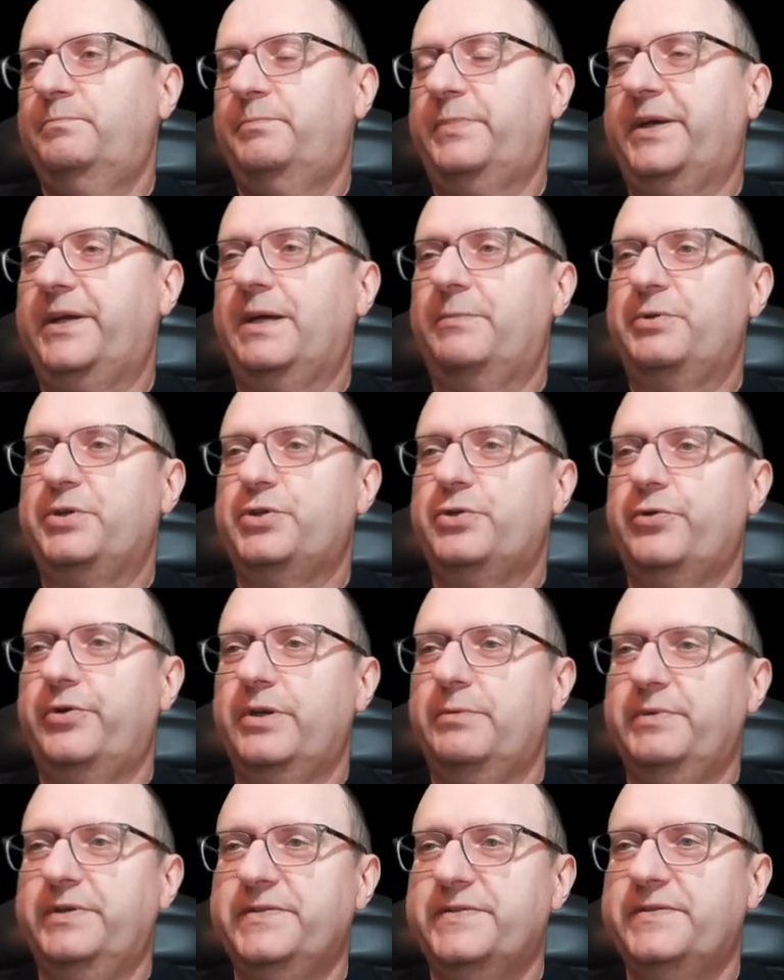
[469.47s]
Backgammon
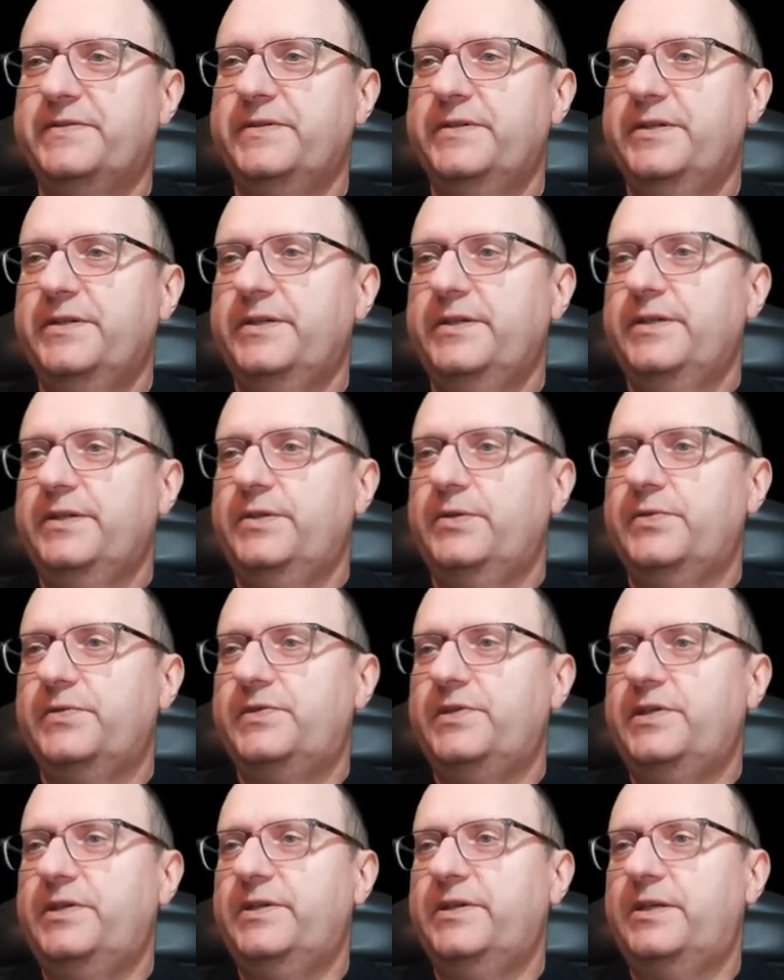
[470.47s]
tournaments. You
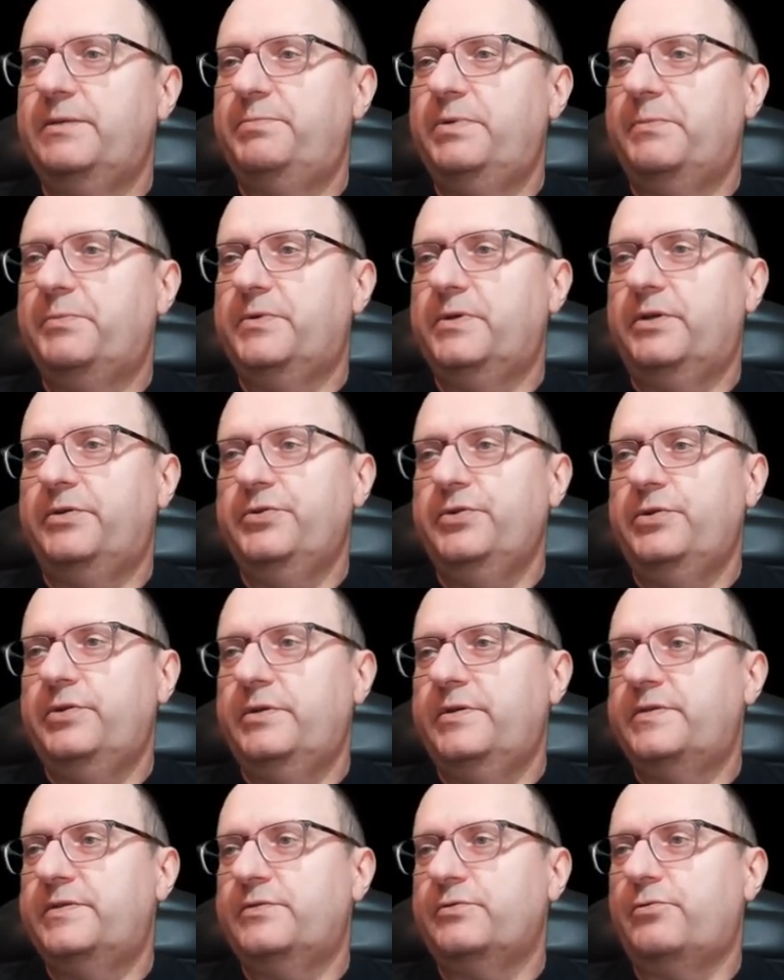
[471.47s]
see here the pip
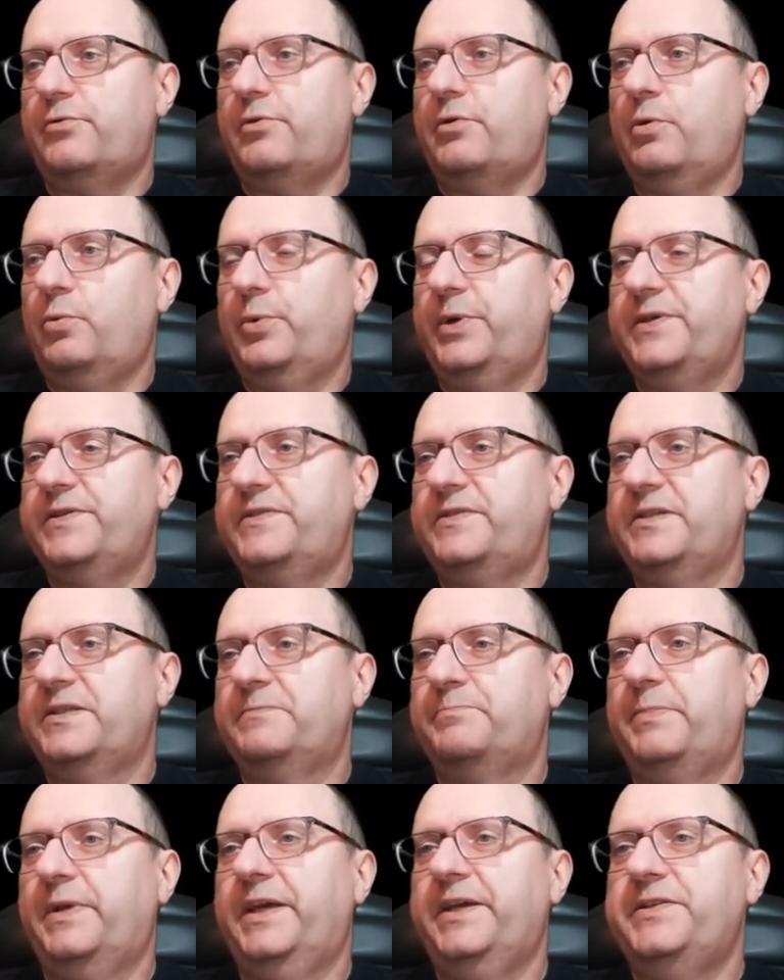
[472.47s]
count. It's always
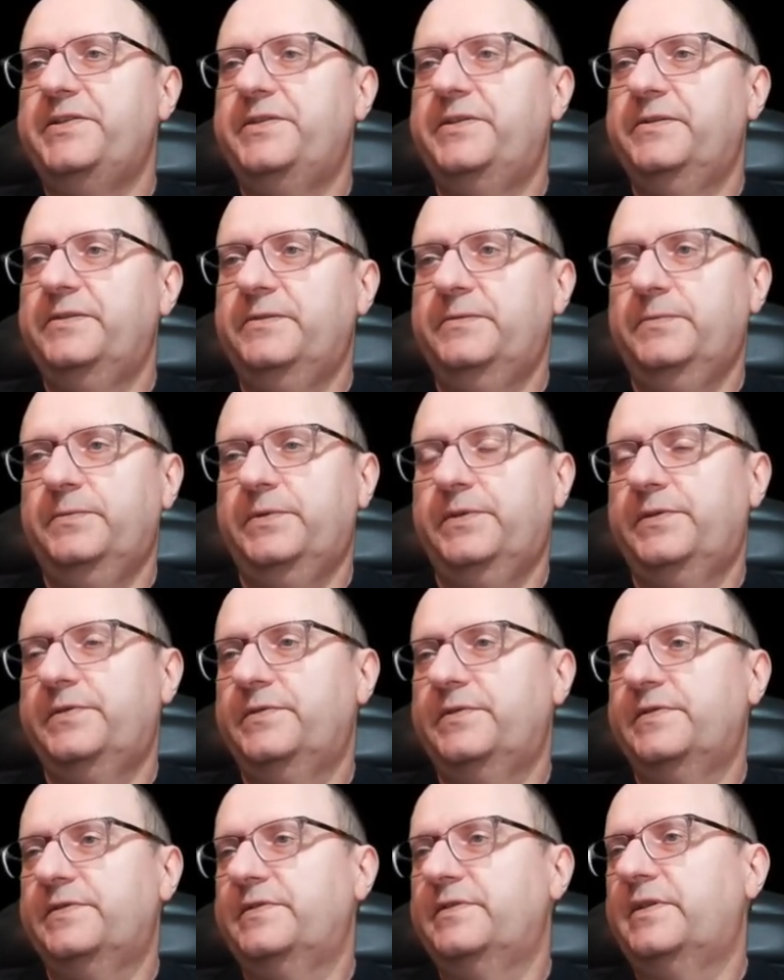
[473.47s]
displayed here
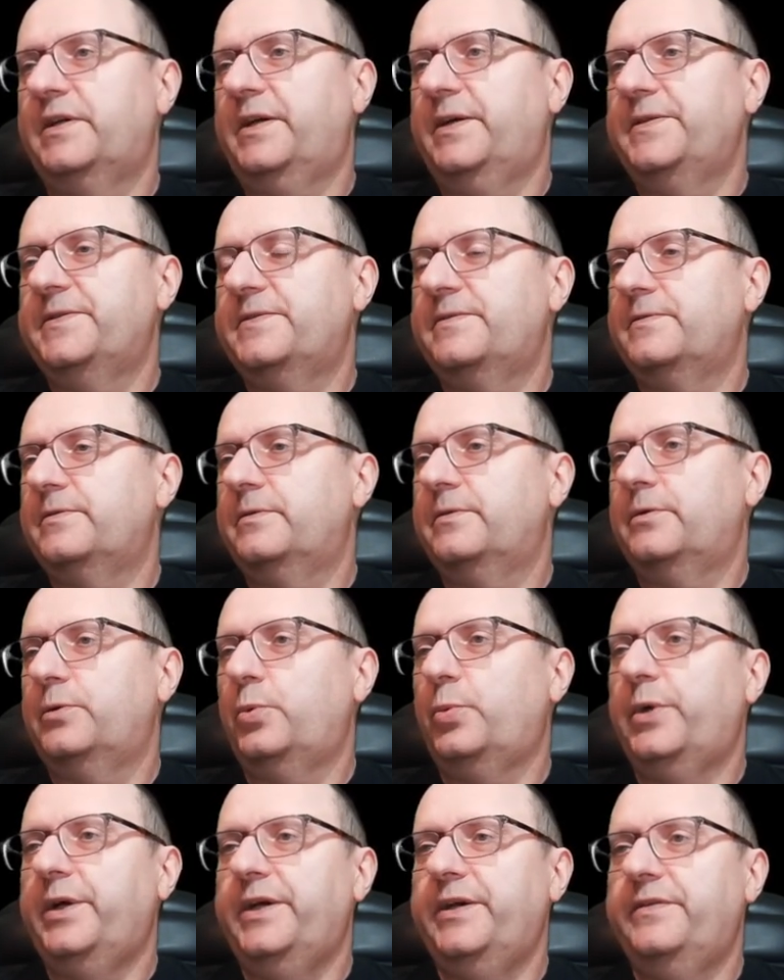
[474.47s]
in this nice
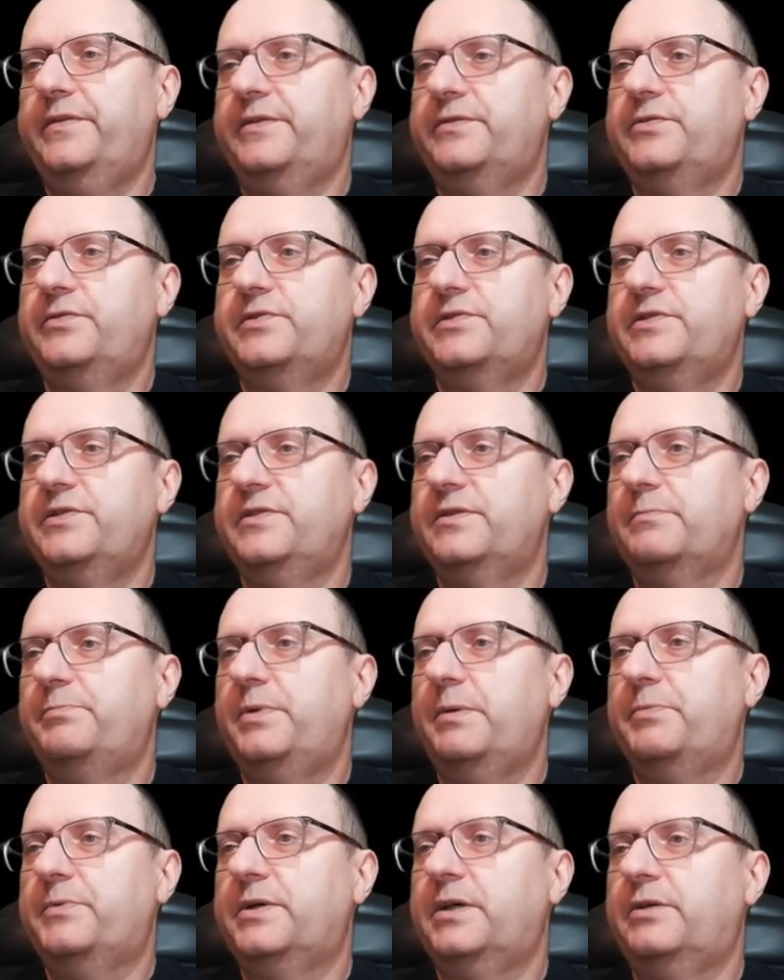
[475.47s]
way that you see the
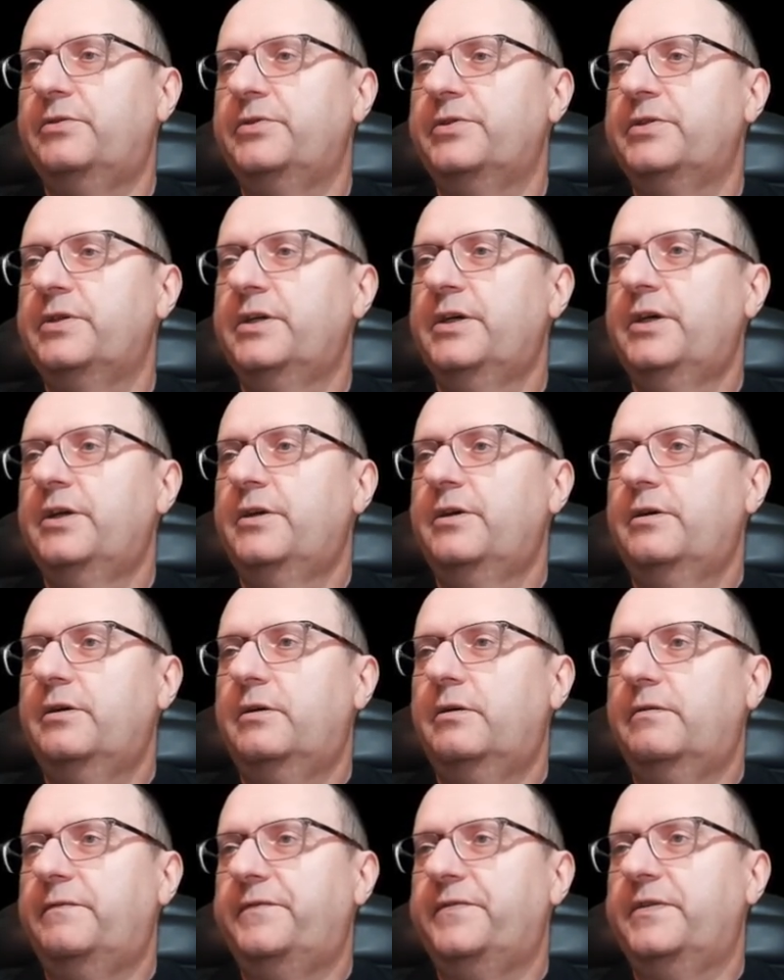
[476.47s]
pip count
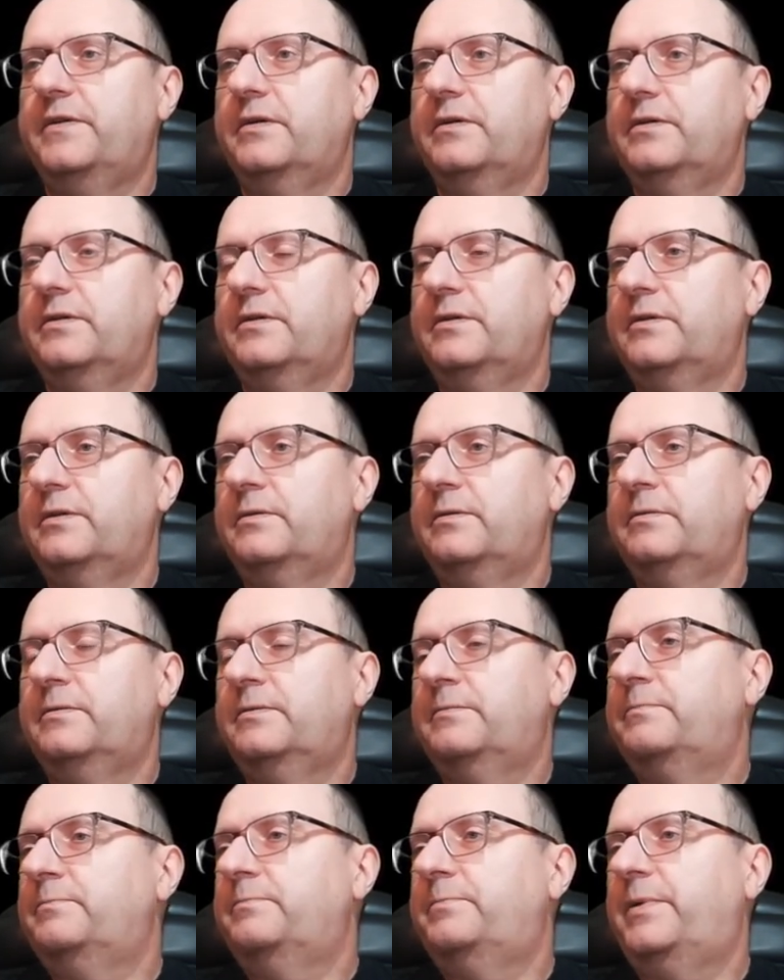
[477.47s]
of the
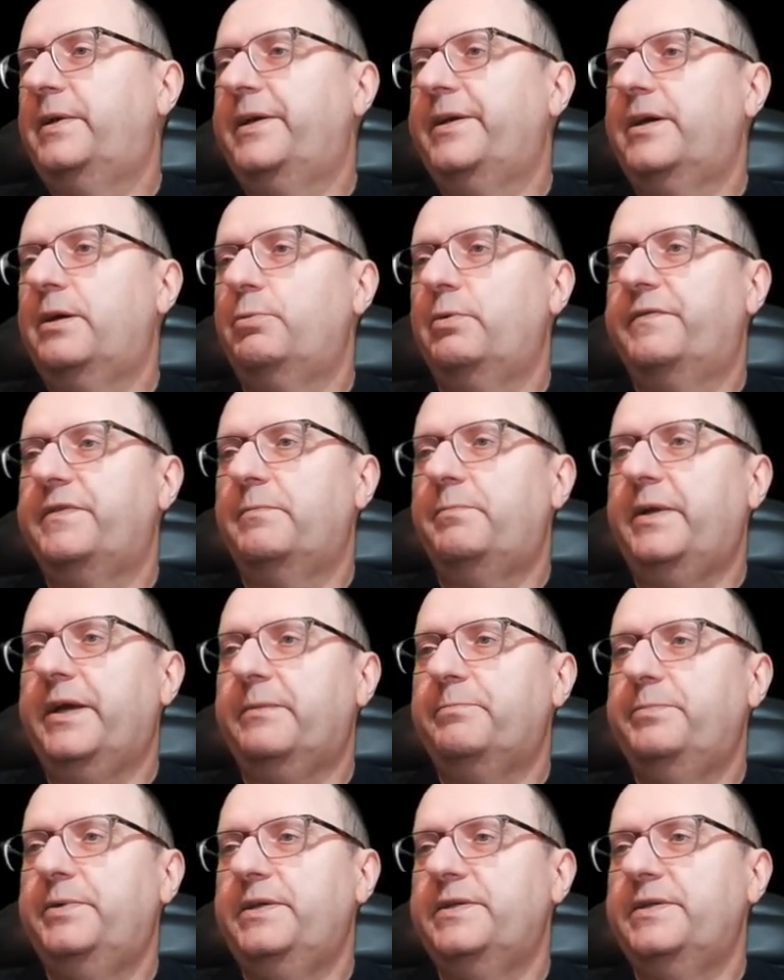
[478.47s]
player with the black